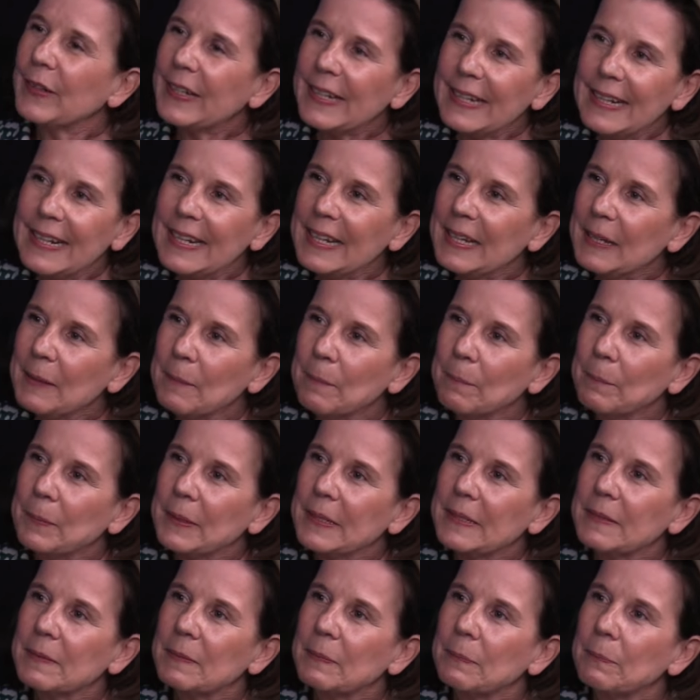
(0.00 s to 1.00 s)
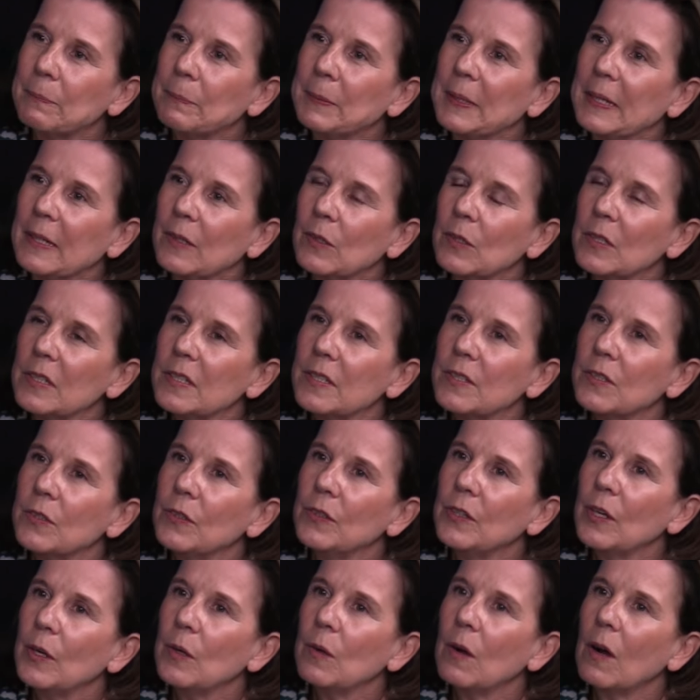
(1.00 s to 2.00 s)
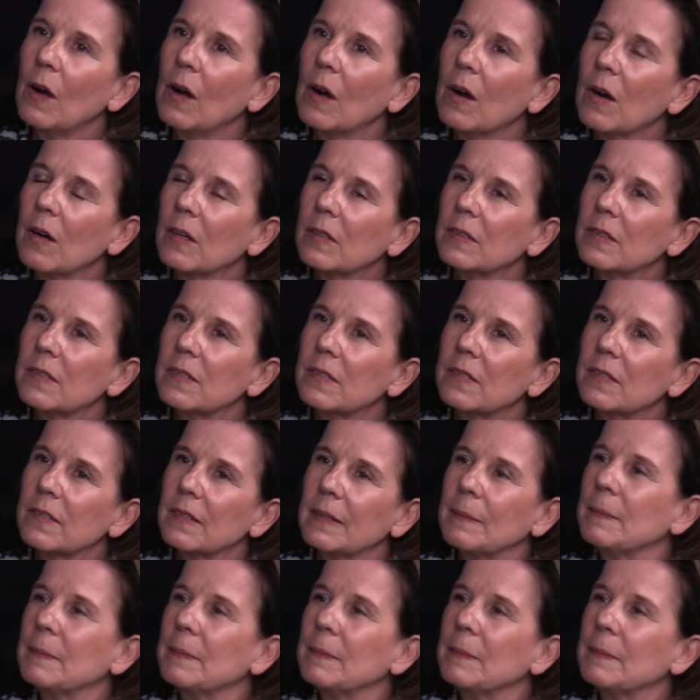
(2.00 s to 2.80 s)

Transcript: really, but because you know art.